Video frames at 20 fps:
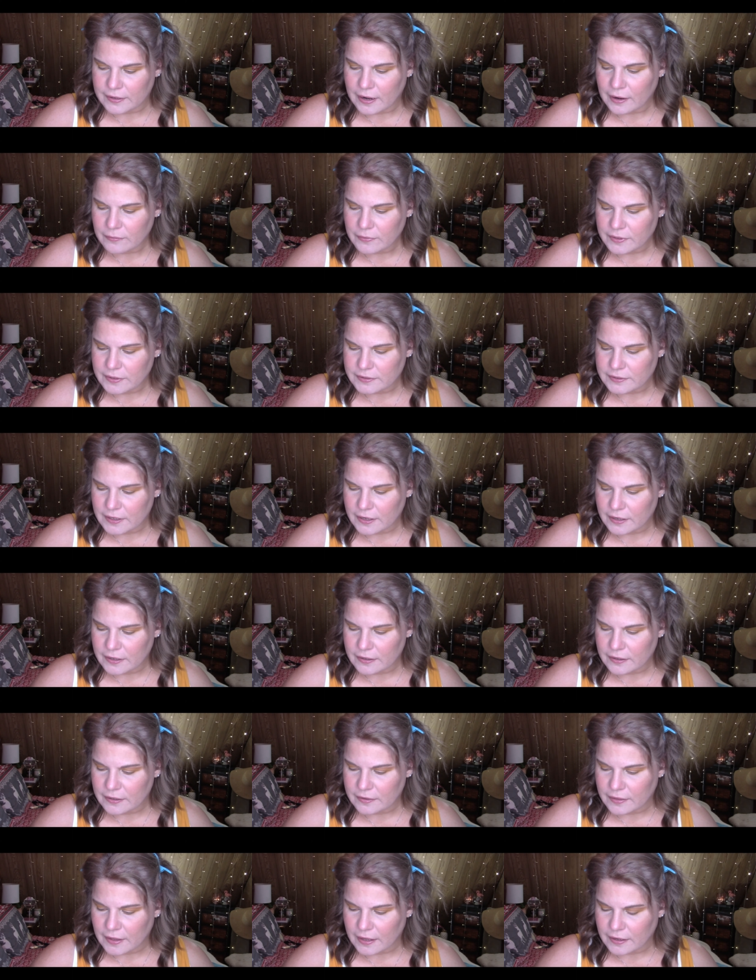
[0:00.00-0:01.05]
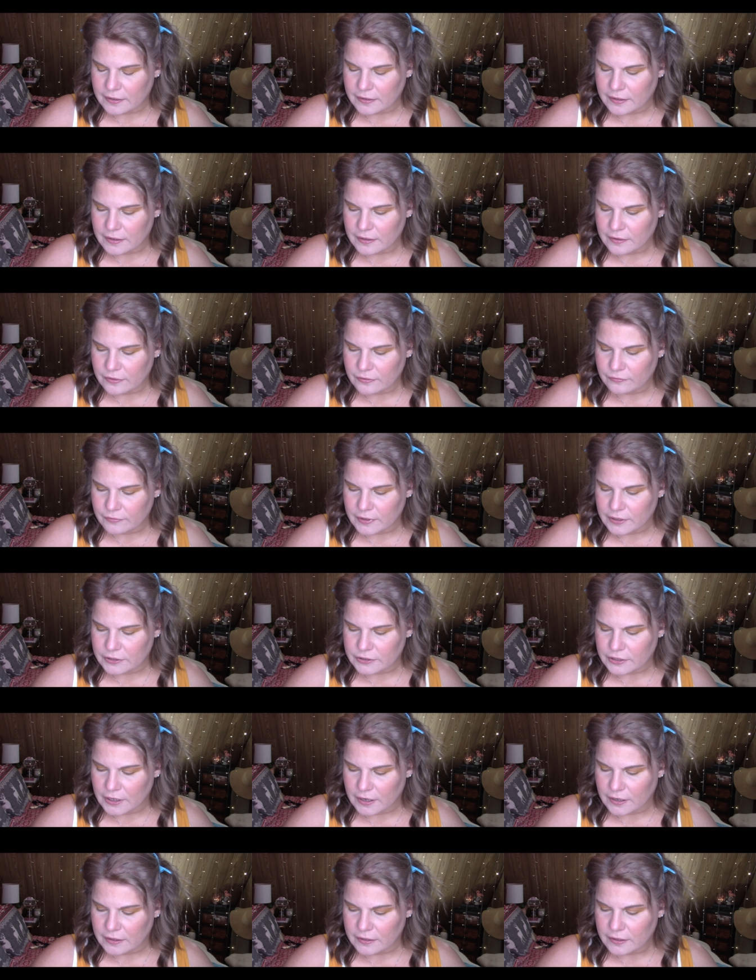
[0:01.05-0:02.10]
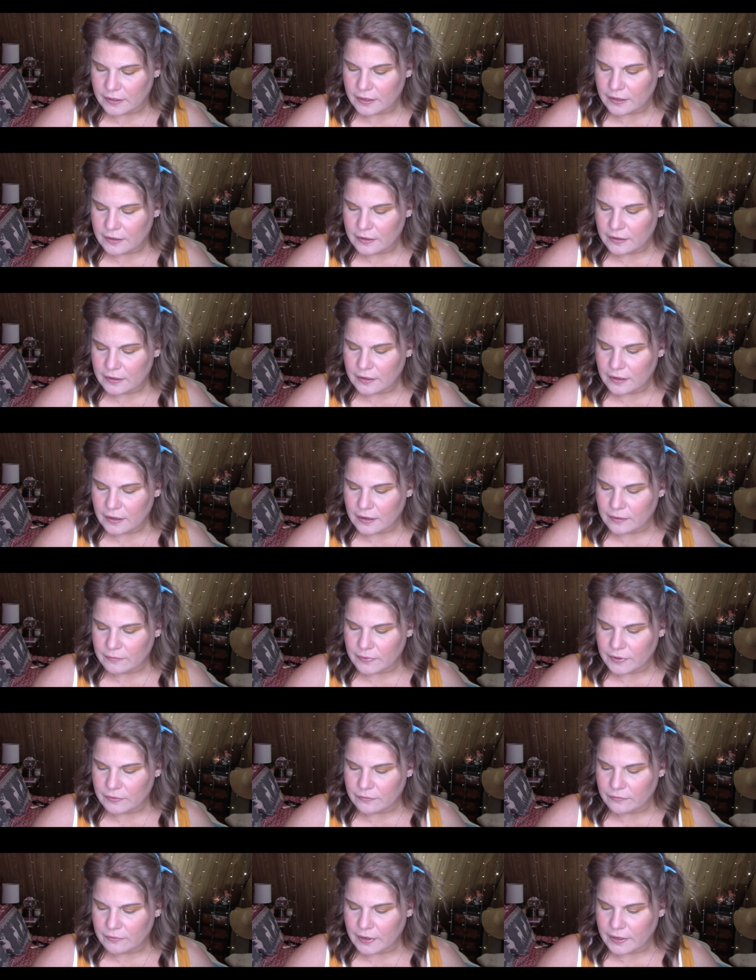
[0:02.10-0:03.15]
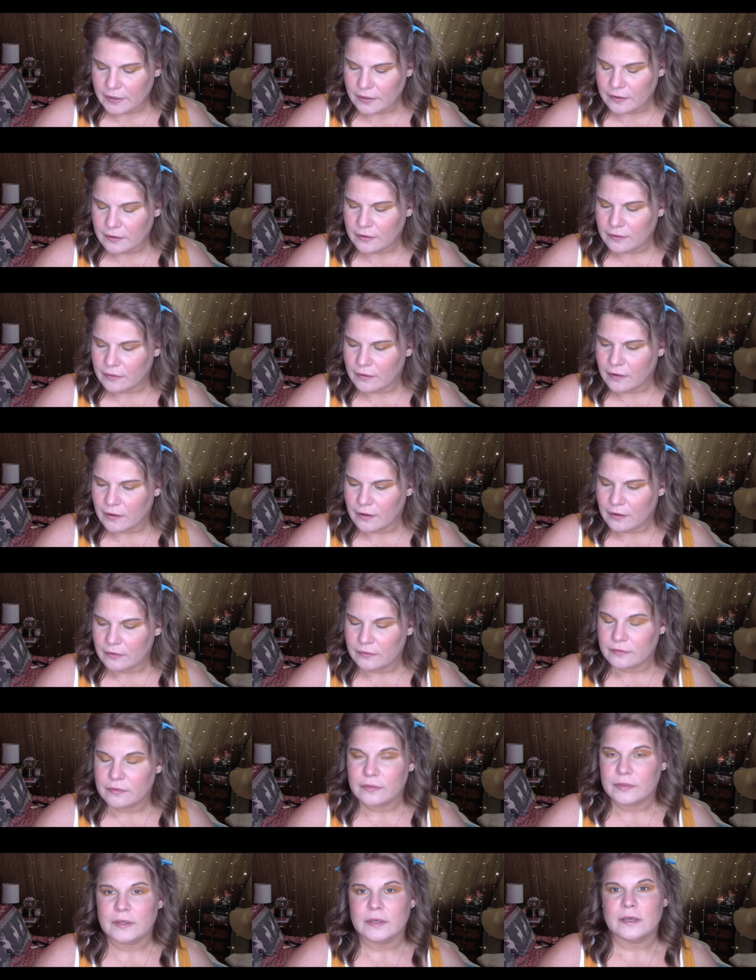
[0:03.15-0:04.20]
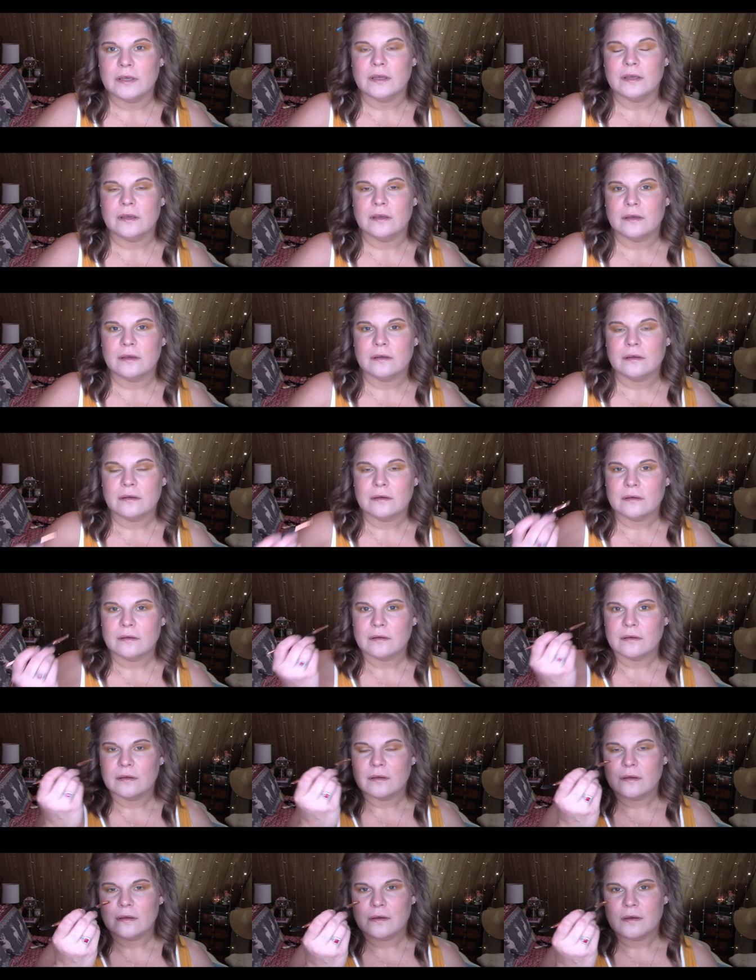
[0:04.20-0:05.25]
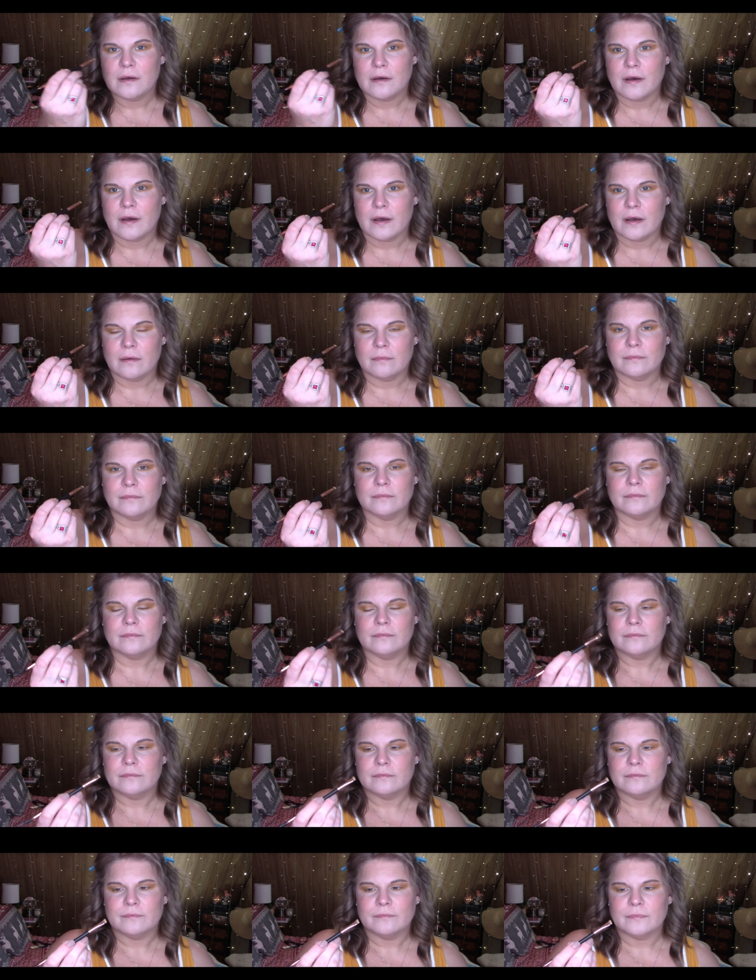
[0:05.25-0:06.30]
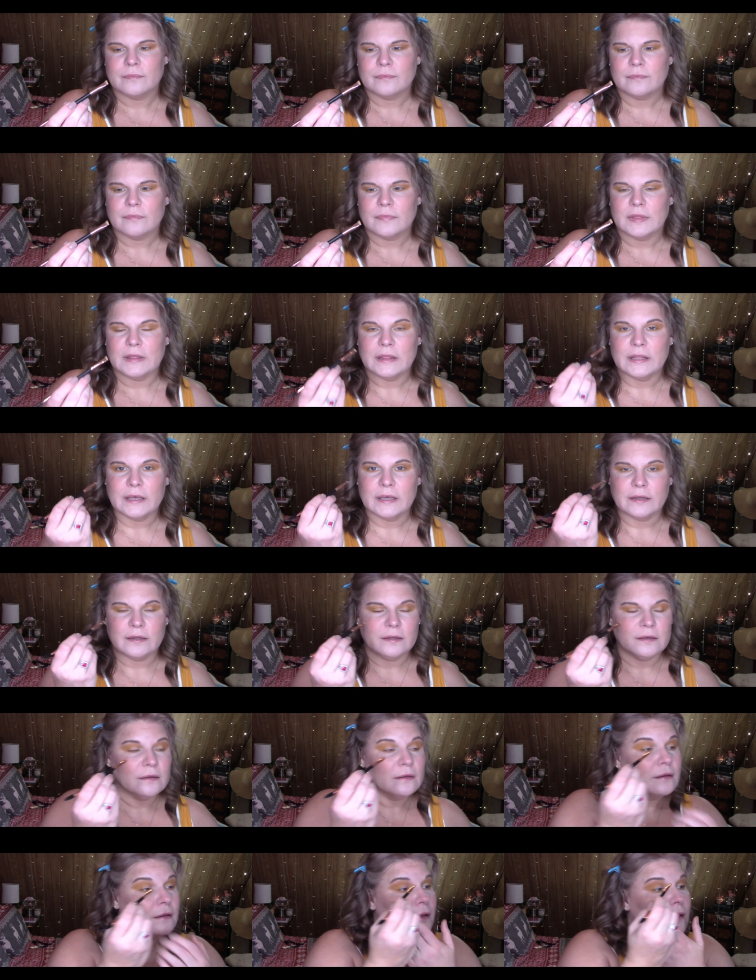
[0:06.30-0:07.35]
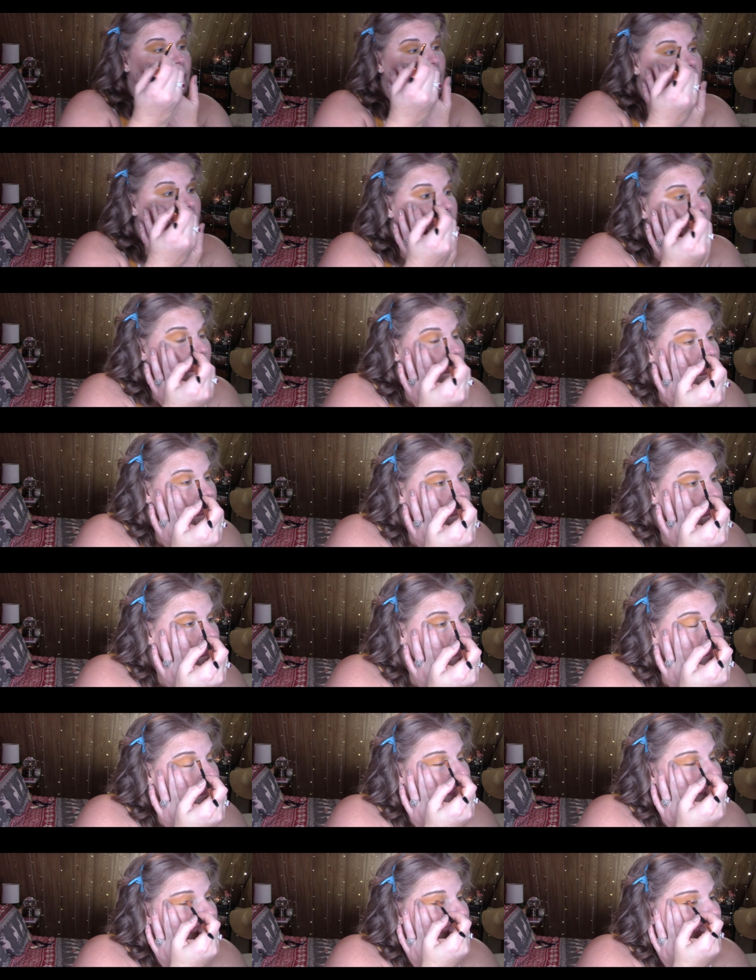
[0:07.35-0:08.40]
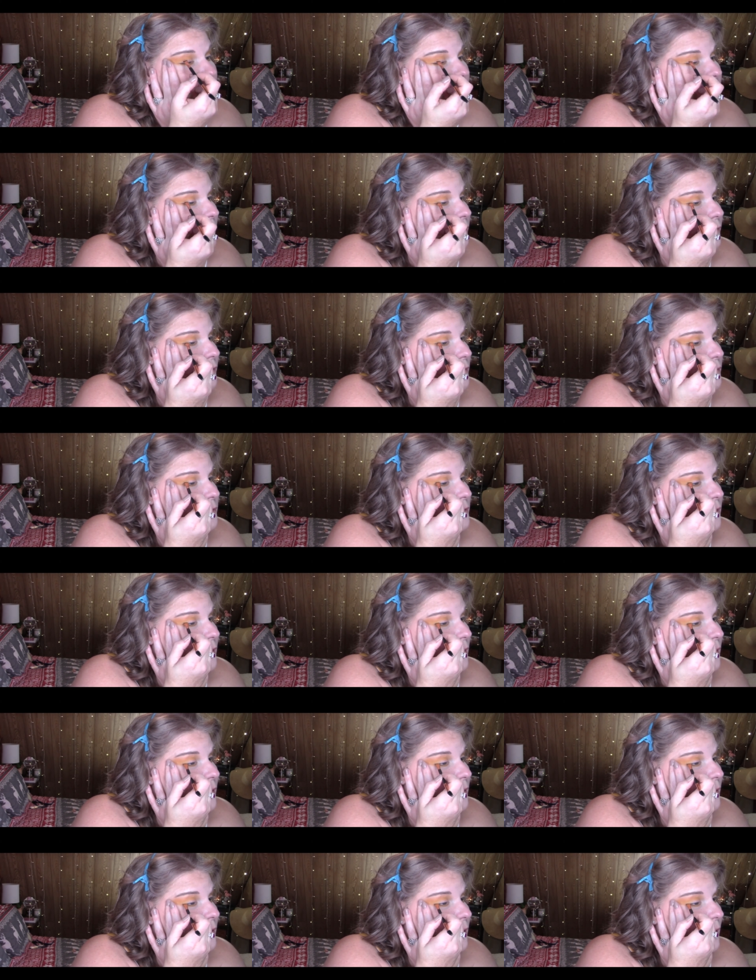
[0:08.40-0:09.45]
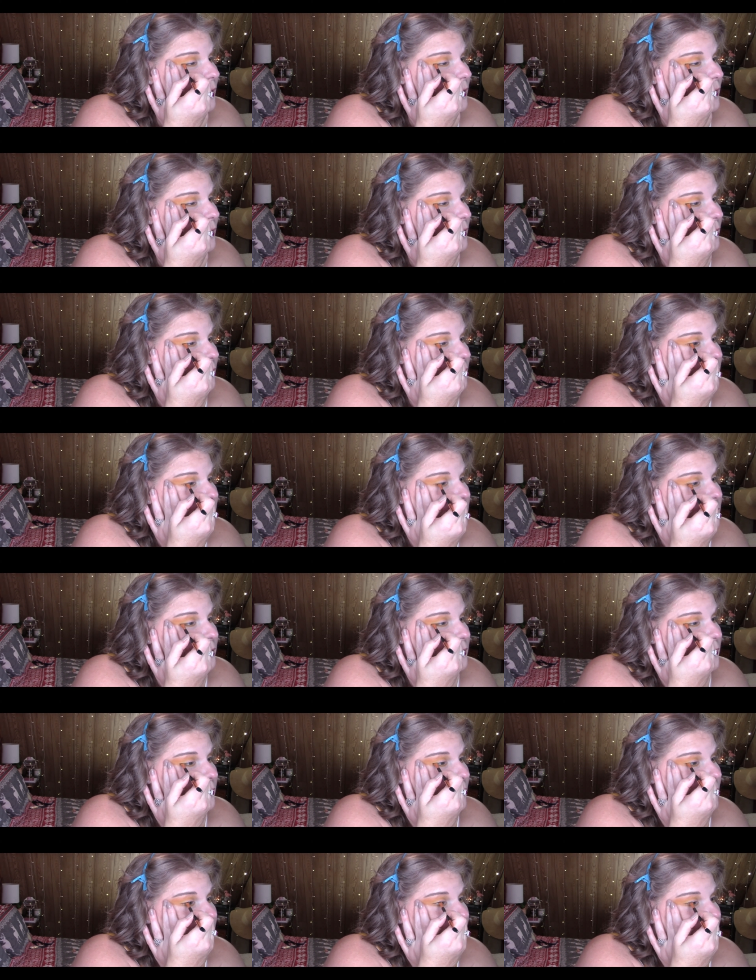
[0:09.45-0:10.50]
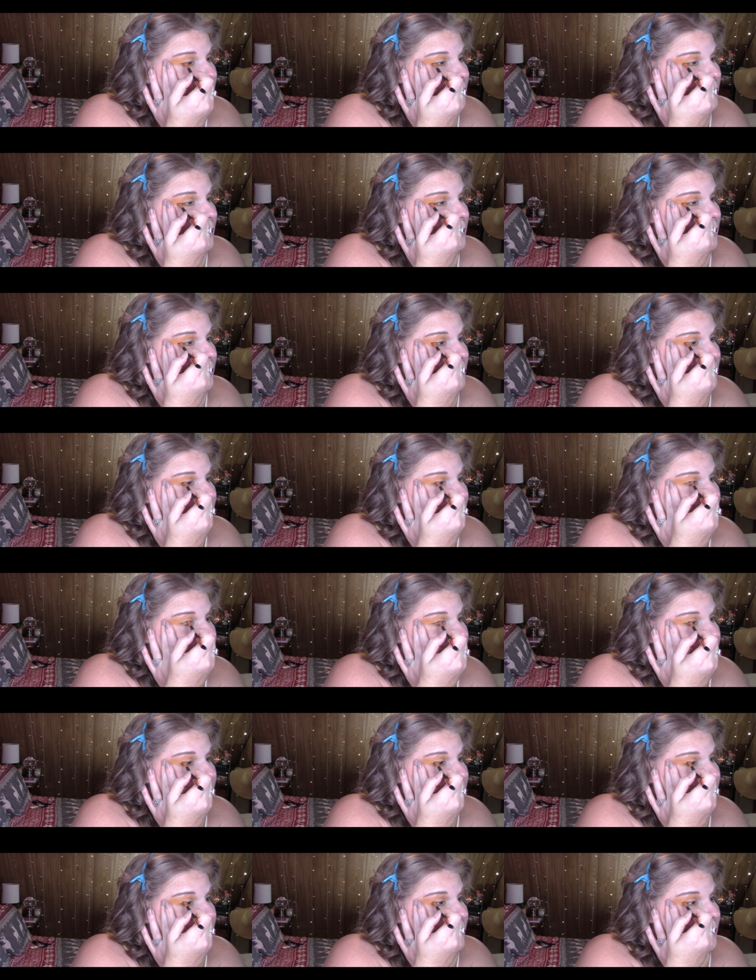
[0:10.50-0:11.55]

Now I'm going to take that E3 shade and I'm going to run it along the um, lid and kind of use it as a bit